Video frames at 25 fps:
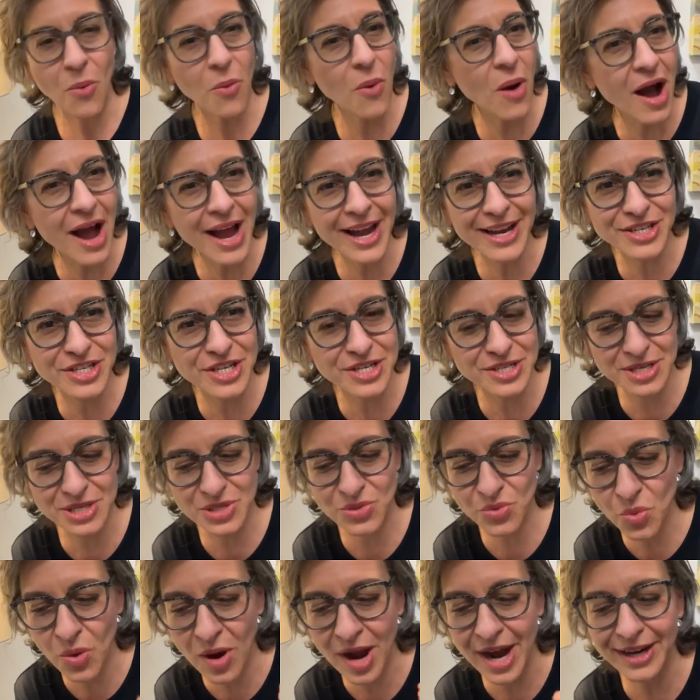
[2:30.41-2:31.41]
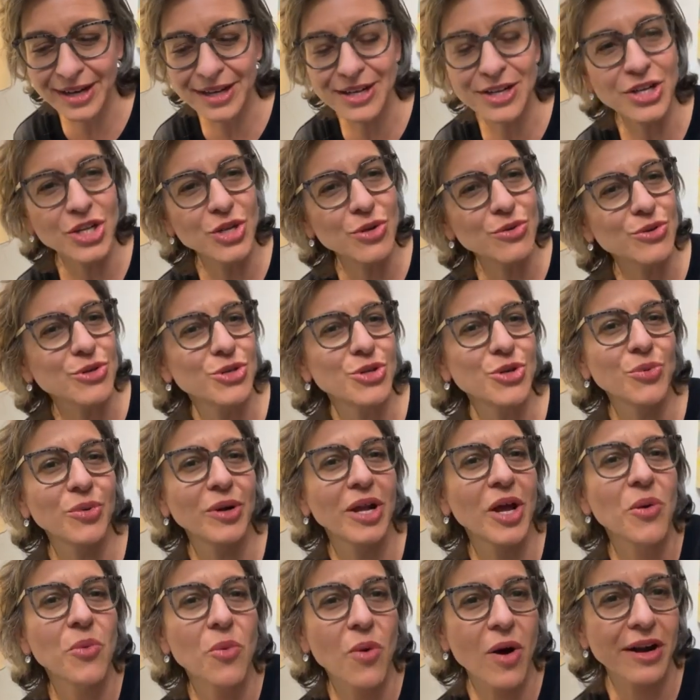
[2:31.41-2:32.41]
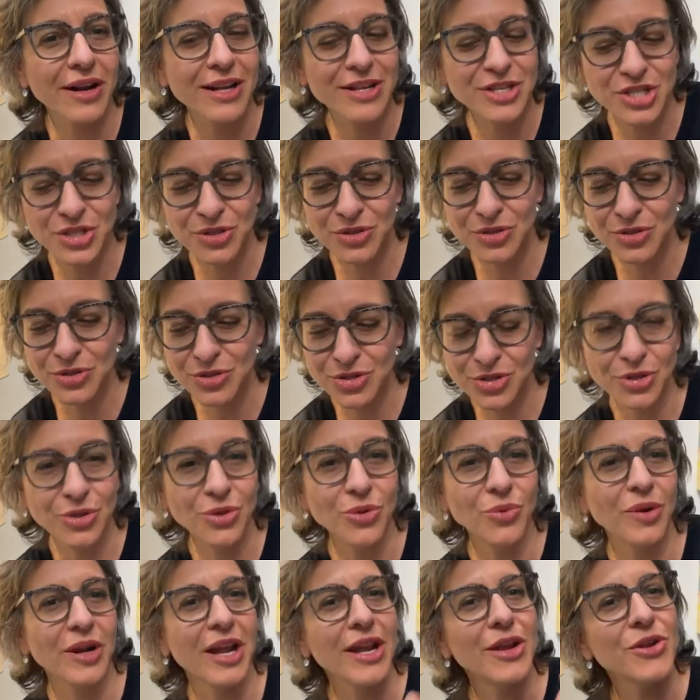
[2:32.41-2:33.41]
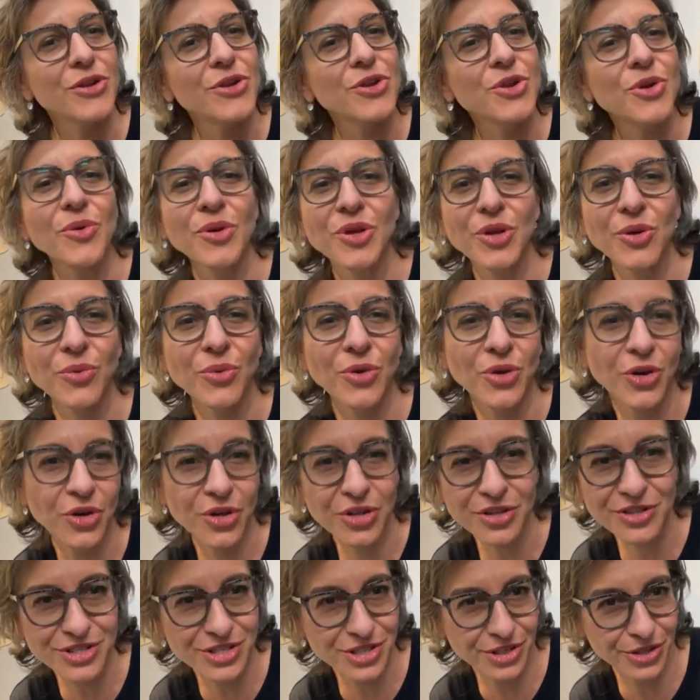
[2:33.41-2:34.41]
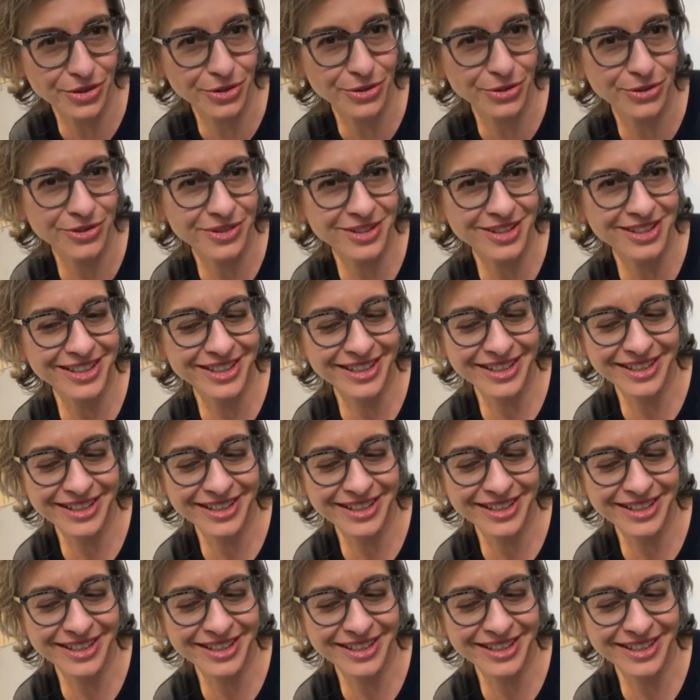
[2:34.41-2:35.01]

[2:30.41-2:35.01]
Why, Jesus? Why didn't you do what I wanted you to do, what I knew you could do?